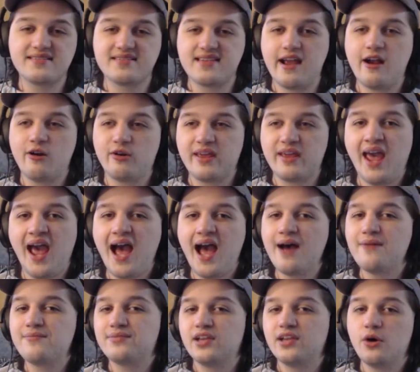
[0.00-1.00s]
they already
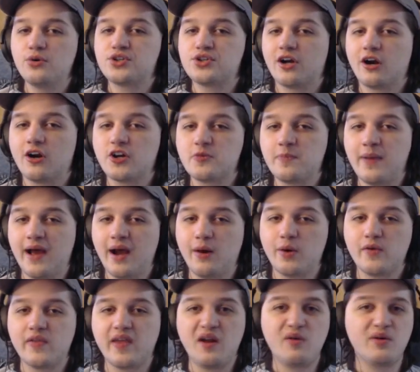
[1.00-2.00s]
have low charge
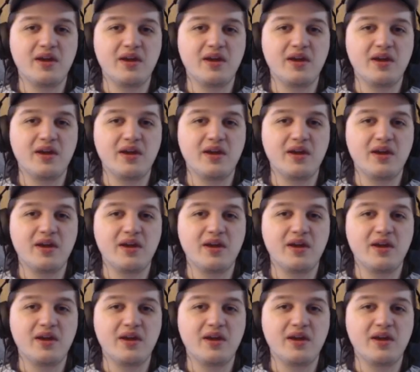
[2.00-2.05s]
power, they don't